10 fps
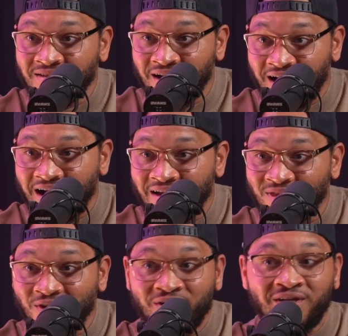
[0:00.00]
All right,
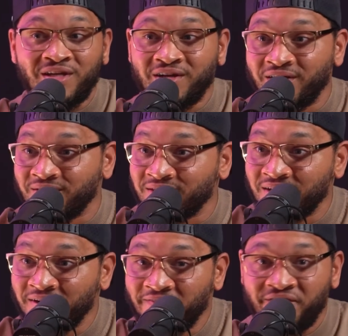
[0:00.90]
30 years,
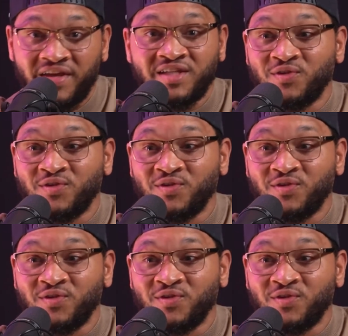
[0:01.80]
fixed